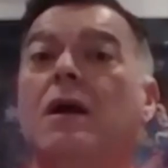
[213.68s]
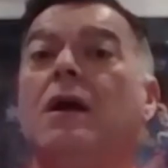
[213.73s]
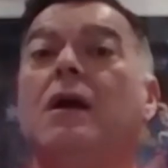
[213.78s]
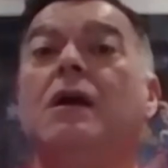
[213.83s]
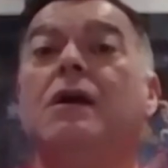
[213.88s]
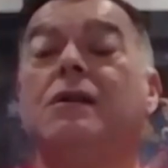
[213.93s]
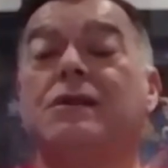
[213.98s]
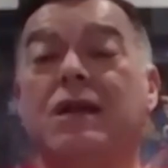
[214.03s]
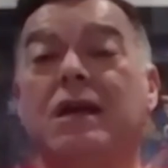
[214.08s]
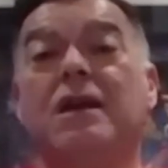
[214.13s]

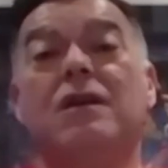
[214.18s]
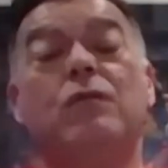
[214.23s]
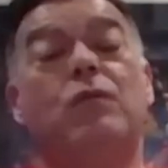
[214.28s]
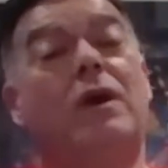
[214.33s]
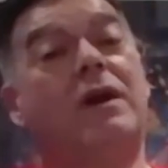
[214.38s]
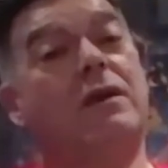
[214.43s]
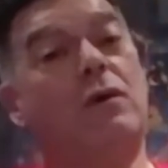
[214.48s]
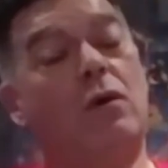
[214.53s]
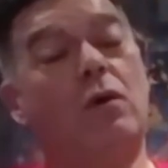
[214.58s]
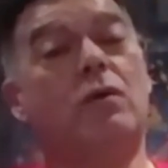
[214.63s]
Second
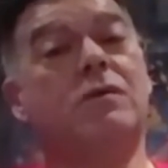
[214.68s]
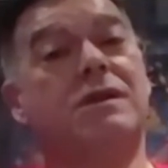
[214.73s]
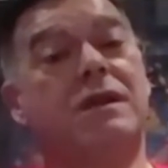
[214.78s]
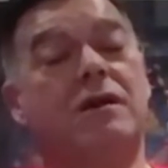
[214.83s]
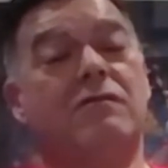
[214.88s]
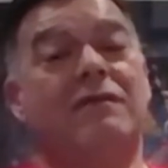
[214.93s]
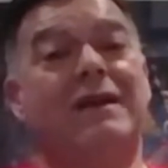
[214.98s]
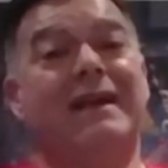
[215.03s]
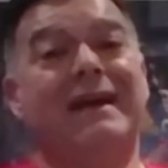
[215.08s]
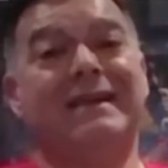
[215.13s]
one,
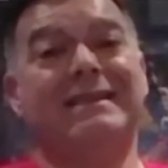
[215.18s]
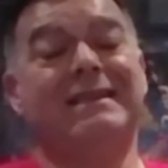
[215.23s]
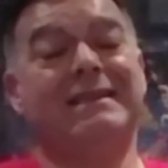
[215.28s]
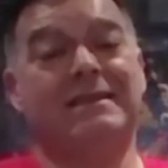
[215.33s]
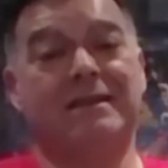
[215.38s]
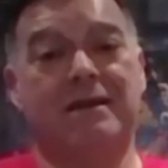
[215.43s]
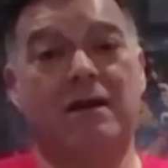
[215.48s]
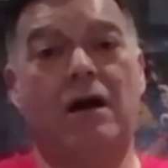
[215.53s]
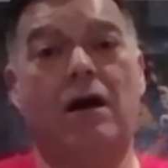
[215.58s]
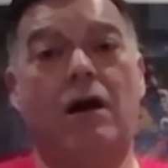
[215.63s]
also related
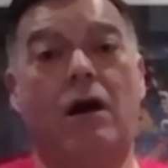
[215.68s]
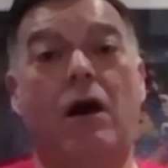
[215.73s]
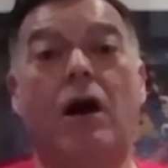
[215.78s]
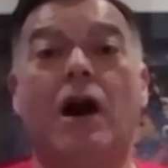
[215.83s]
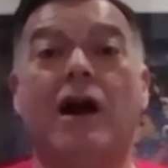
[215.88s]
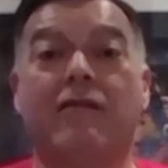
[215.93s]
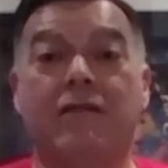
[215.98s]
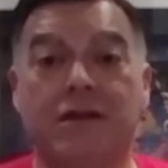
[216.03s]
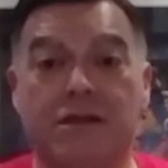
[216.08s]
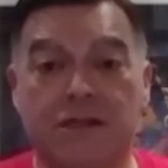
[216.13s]
to car
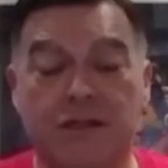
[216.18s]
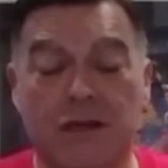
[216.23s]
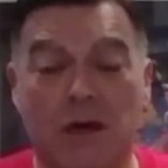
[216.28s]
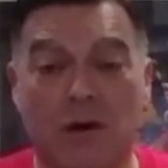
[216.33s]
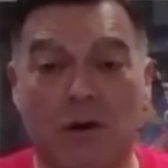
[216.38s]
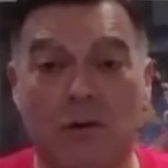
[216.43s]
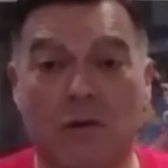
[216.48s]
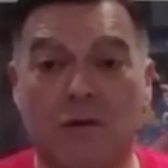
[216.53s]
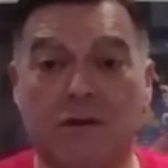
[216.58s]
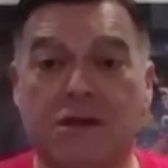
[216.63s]
hire, is
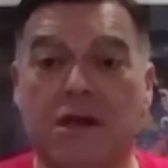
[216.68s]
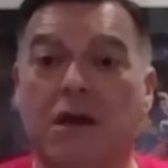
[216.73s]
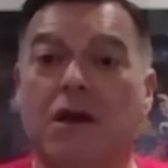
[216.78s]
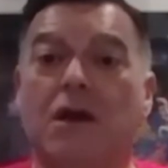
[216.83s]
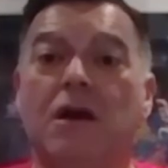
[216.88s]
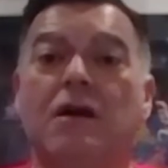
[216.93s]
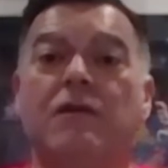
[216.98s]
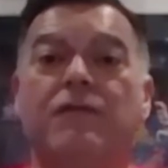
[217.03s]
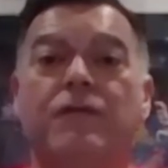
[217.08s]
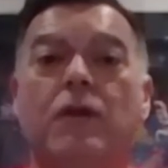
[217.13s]
tolls.
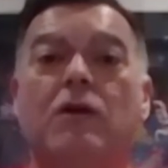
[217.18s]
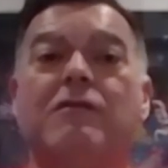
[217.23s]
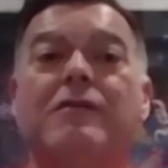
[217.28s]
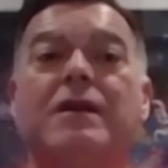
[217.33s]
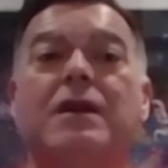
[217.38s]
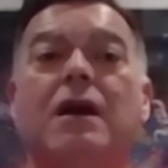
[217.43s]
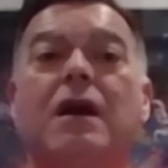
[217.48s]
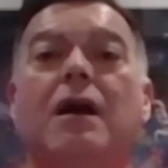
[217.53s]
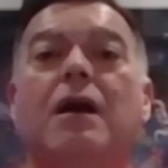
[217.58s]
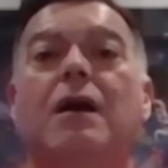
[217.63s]

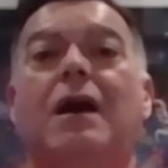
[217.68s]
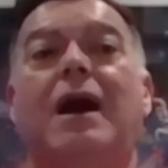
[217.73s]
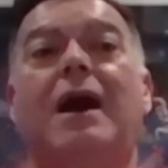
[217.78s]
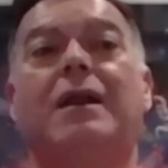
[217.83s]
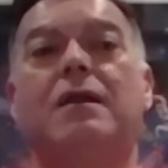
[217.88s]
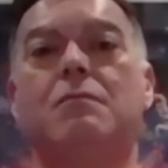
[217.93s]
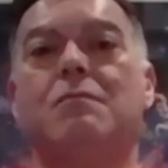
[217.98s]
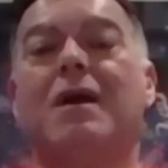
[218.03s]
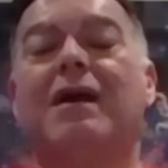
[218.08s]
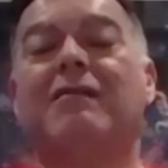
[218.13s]
Florida
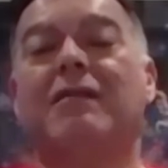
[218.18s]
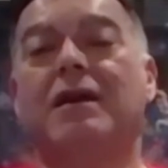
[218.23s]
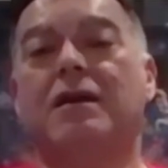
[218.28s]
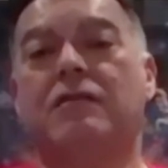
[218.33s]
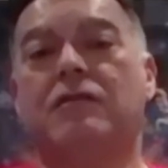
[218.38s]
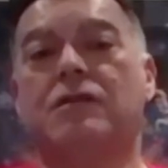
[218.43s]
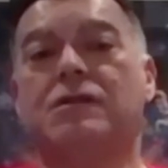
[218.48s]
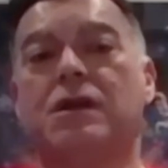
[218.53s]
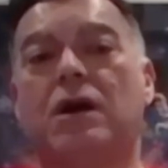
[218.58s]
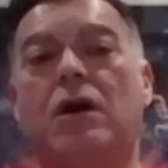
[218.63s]
and
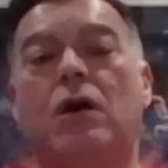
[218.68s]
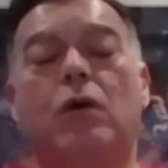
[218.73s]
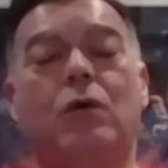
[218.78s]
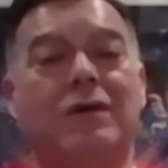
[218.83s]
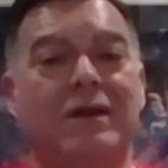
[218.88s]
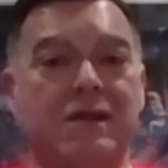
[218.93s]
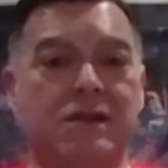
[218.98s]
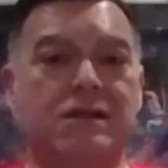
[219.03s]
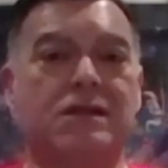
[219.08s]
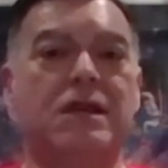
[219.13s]
America as a
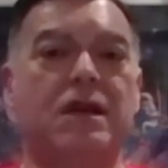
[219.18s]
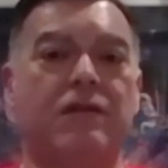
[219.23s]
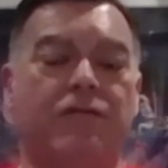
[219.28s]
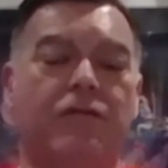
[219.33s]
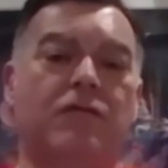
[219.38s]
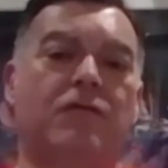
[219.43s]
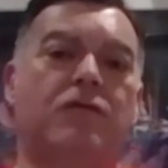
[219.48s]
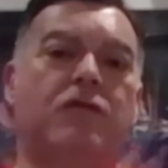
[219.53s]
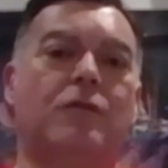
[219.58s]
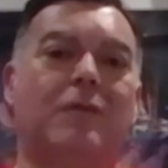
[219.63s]
whole is
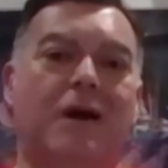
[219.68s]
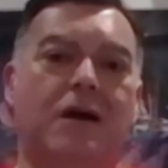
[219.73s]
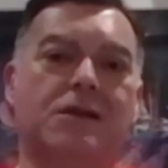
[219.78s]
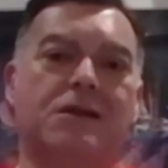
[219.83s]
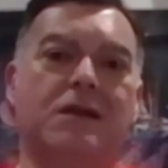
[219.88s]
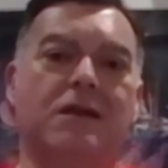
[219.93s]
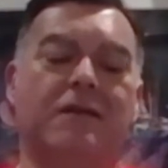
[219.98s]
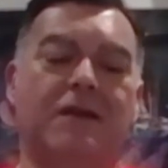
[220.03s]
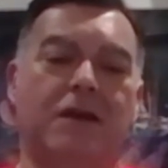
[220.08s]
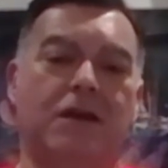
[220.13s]
different from
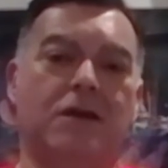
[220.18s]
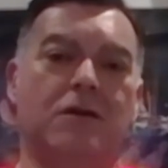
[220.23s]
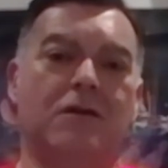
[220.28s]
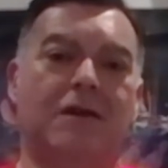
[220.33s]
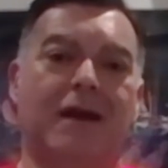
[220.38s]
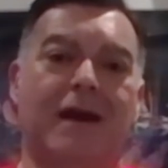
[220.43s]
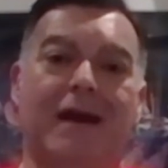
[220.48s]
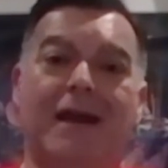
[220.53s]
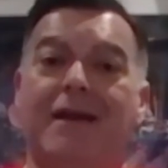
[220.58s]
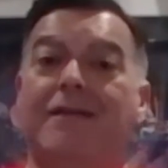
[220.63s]
us in the
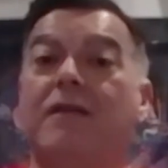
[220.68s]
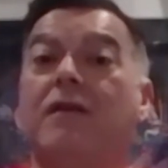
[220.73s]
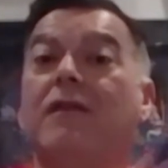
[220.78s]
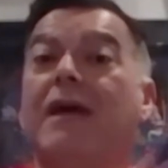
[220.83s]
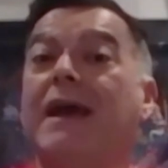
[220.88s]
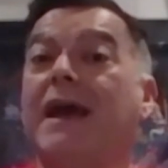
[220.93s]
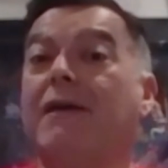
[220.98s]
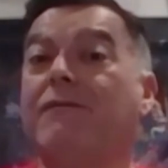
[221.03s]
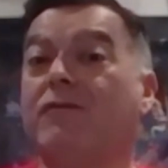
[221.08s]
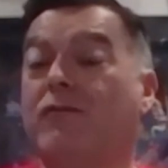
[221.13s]
UK, and then
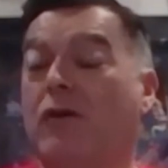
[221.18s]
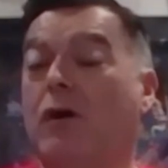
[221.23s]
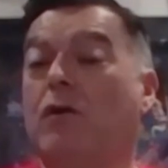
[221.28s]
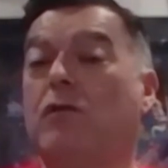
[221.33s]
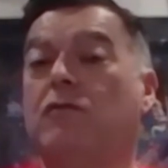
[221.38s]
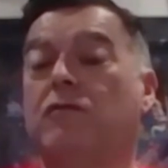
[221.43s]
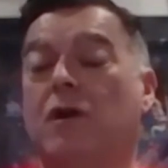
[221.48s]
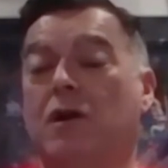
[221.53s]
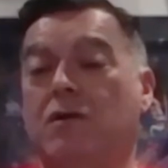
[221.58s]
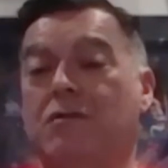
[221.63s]
they have
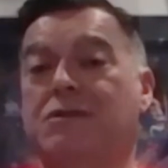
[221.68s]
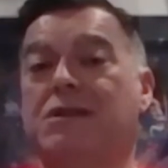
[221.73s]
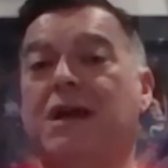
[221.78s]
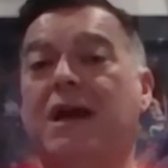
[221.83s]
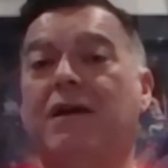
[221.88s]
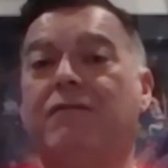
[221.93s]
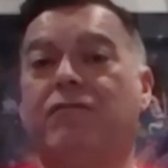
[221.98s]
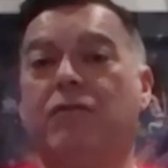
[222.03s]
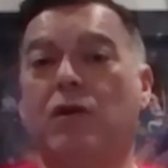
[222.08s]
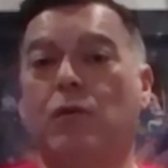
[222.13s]
toll roads
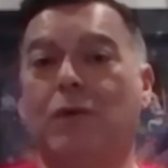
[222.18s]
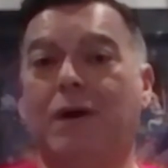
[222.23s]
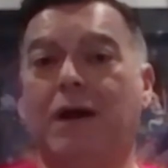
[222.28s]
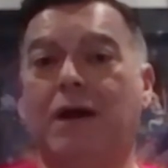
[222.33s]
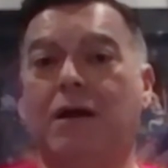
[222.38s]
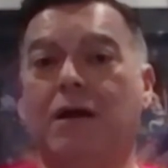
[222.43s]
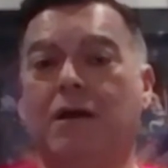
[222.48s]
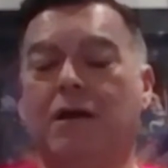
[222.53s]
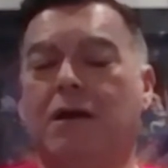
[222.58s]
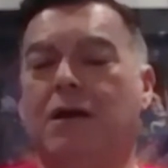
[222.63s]

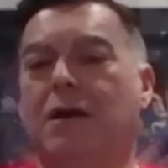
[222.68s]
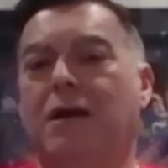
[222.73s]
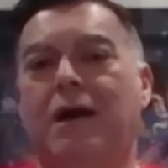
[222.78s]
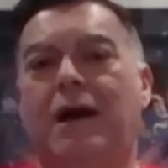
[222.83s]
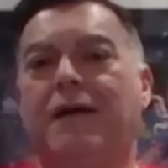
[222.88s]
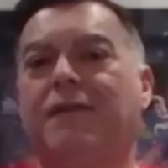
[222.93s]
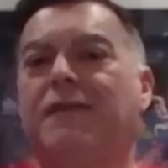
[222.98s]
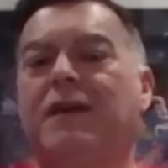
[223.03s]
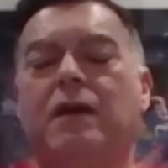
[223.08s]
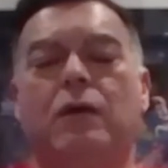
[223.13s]
everywhere.
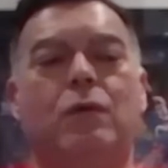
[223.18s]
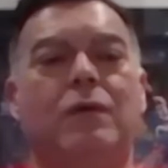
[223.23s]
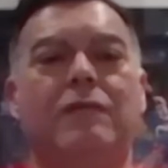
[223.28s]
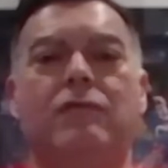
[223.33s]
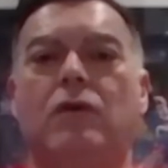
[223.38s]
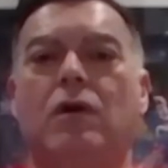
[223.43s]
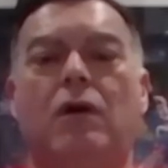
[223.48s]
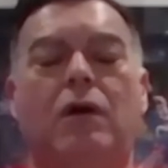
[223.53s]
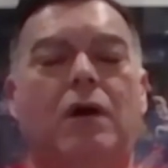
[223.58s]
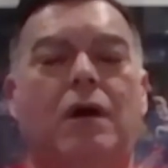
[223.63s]
I think
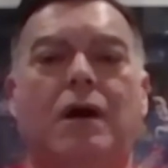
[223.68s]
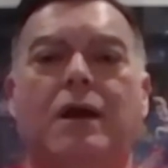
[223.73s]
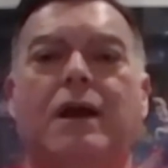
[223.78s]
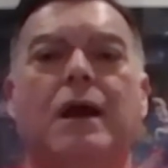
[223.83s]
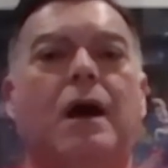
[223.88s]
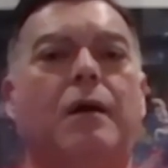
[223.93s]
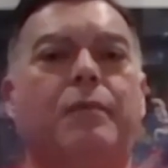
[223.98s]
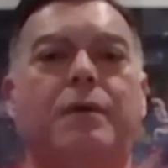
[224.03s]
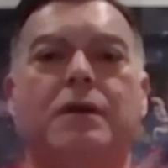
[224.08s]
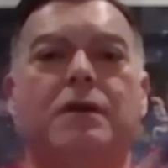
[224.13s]
we've got a
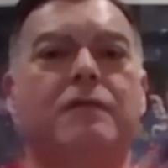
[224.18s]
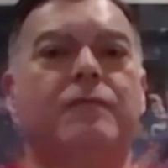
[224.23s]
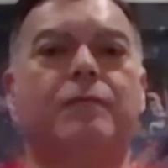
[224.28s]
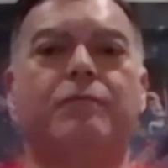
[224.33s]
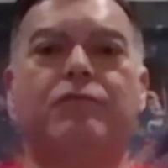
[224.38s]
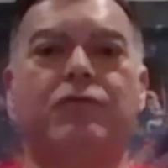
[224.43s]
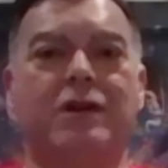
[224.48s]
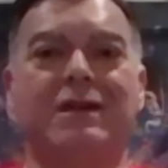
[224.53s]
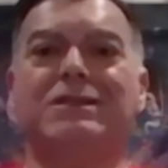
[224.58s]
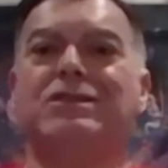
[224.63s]
couple of
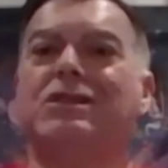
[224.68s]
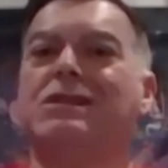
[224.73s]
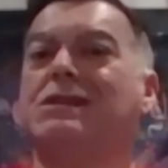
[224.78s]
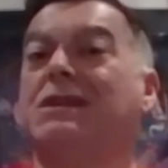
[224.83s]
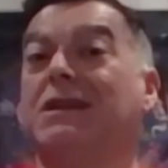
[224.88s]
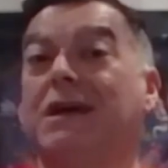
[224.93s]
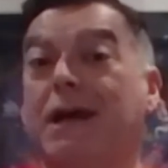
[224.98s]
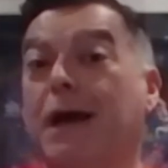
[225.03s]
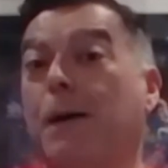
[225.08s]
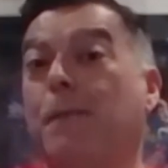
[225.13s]
bridges
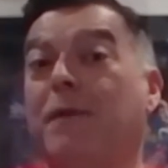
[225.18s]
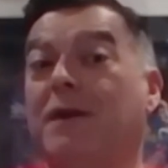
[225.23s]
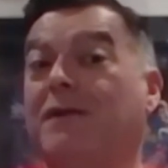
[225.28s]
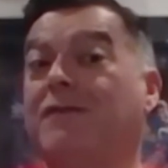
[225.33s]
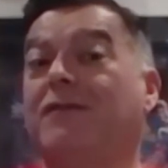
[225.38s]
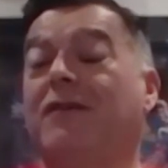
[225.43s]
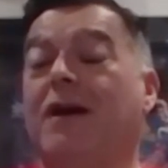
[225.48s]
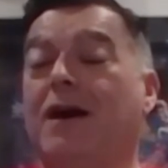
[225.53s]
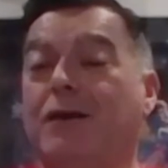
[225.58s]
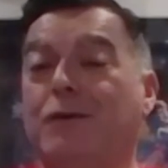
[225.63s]
and a couple
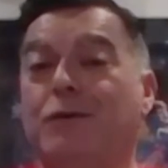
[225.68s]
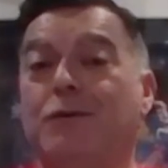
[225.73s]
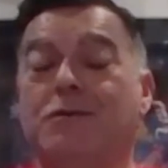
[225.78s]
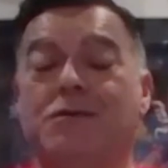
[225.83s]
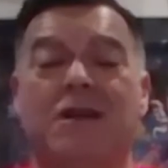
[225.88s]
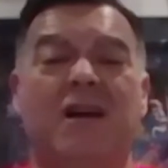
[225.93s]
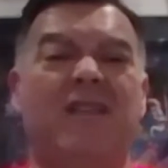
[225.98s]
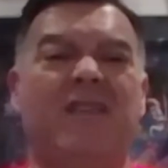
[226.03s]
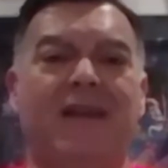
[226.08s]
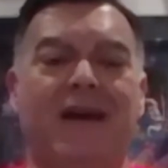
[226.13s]
of
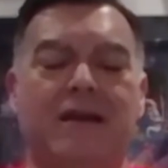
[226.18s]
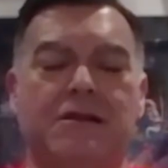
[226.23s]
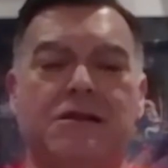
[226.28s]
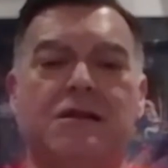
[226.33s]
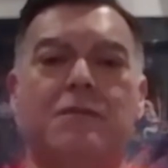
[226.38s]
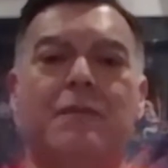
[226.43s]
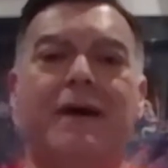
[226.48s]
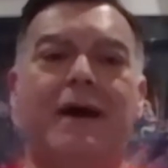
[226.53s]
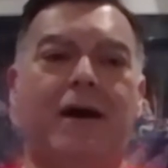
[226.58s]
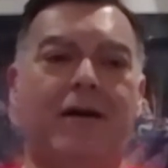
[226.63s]
tunnels, and
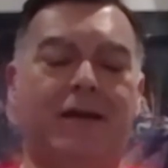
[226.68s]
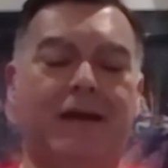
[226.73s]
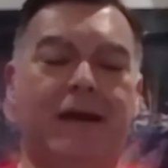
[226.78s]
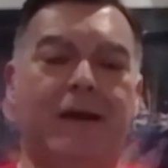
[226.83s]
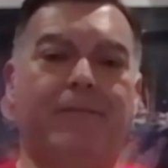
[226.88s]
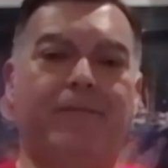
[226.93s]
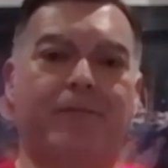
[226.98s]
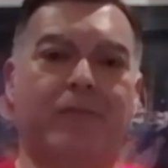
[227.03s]
that's about it.